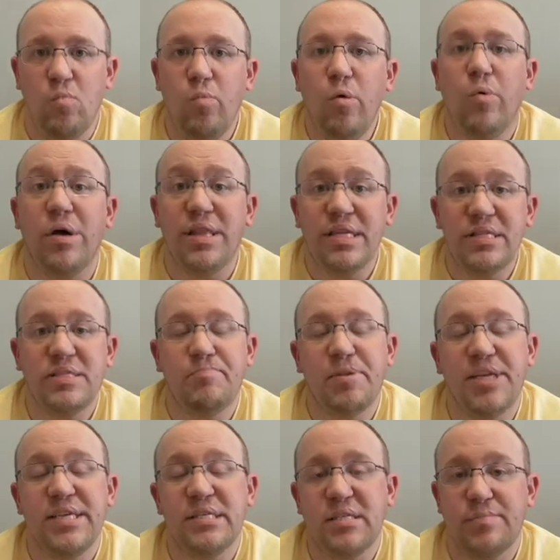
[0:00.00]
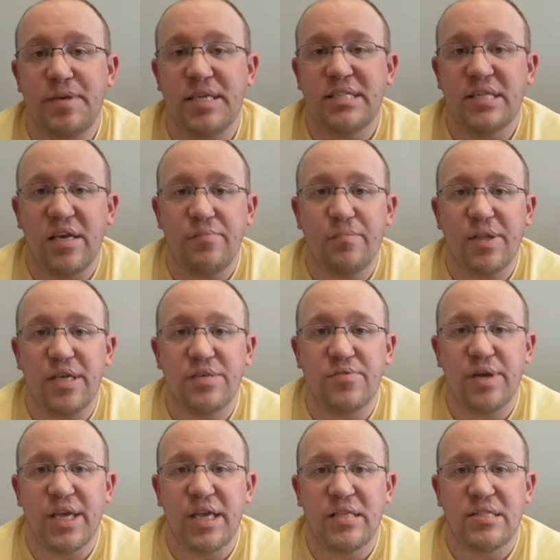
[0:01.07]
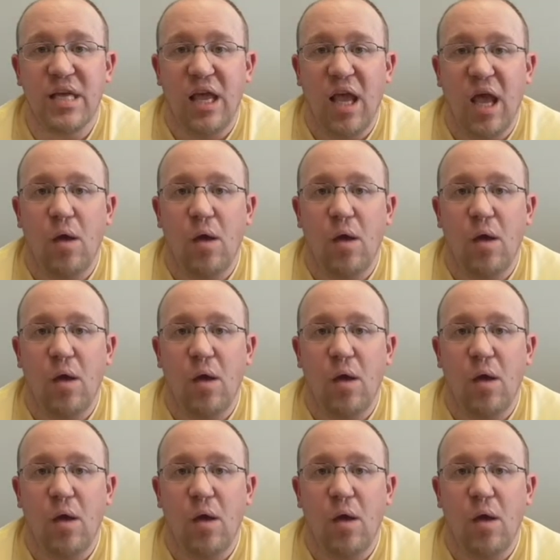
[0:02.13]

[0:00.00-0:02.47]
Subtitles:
We want this place to be a safe place for kids,